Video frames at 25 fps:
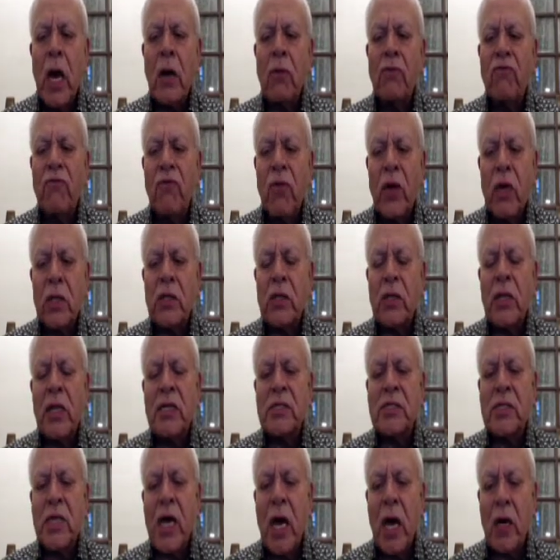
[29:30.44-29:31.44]
are
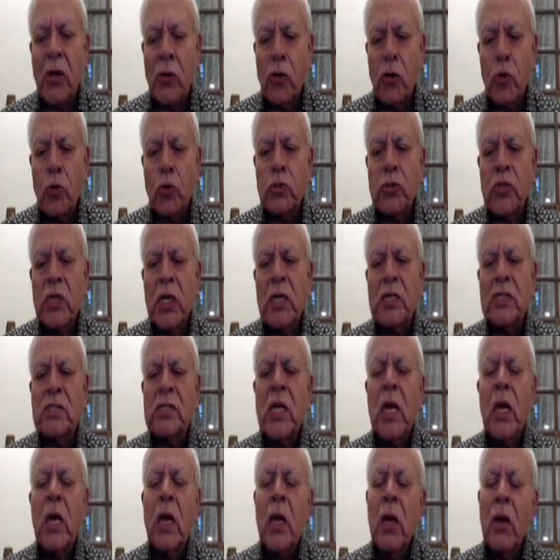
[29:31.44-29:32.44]
worthless, are
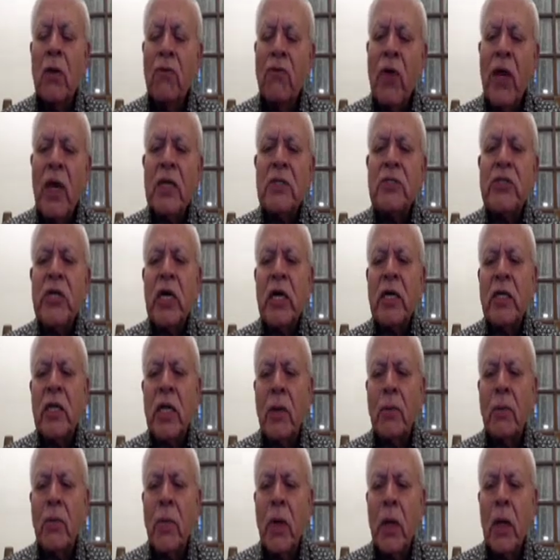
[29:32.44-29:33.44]
useless. We reject
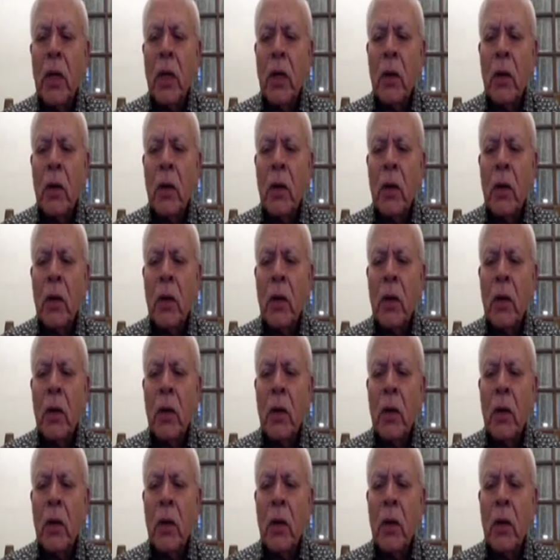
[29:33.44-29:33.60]
them.